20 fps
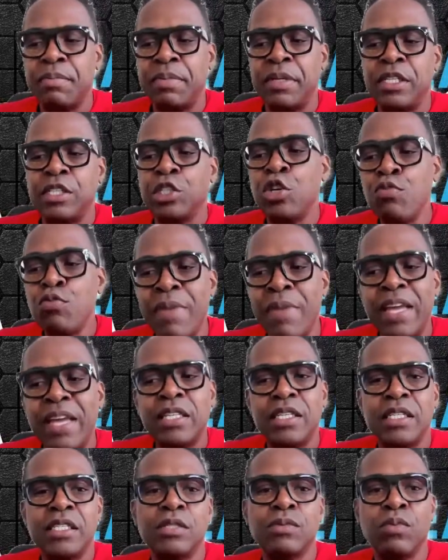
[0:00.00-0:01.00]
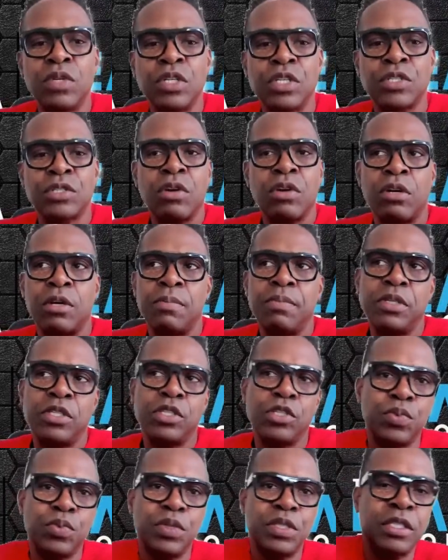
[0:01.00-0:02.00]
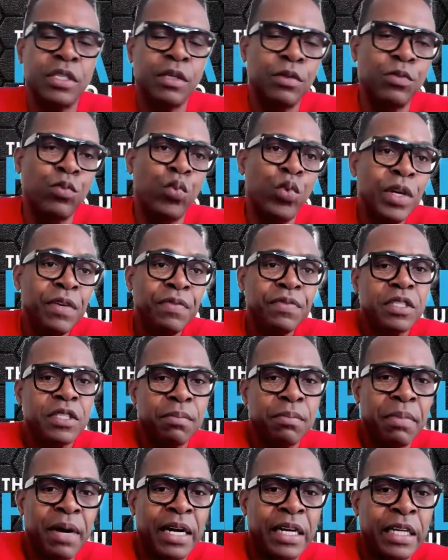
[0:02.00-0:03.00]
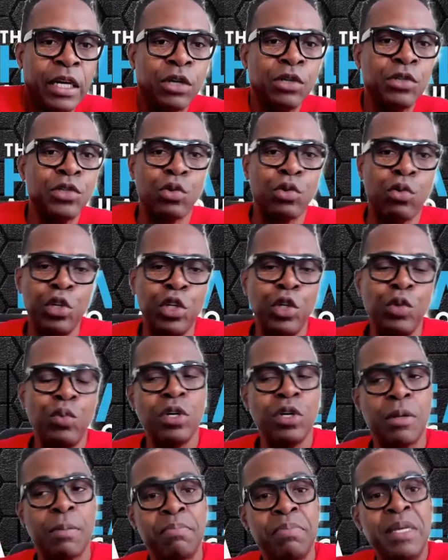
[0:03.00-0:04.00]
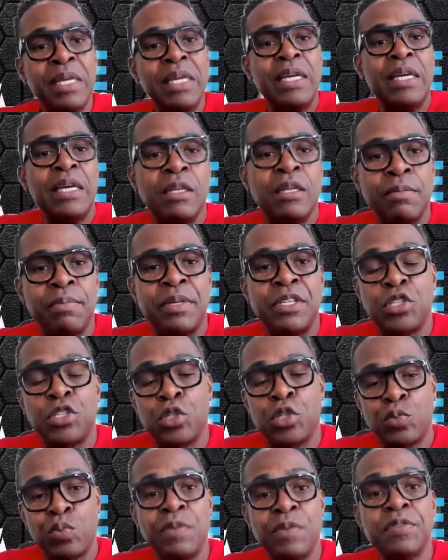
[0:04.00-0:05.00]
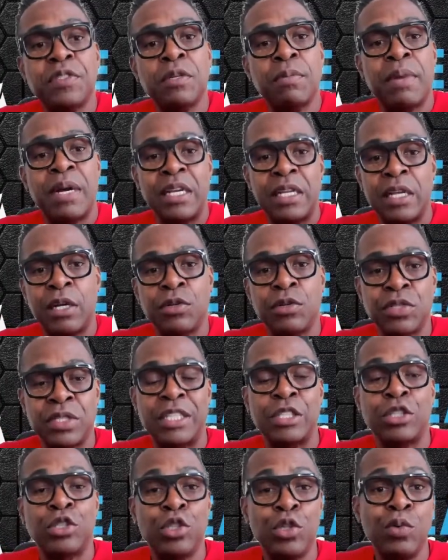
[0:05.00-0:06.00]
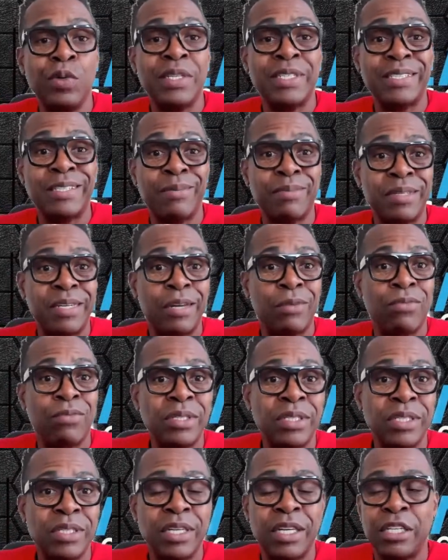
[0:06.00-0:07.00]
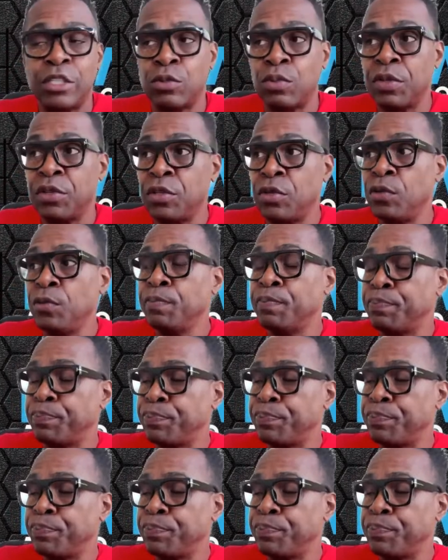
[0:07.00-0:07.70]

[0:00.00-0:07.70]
you may just want to start a business with somebody else, or you want to be in a business with somebody else that's doing something that resonates with you.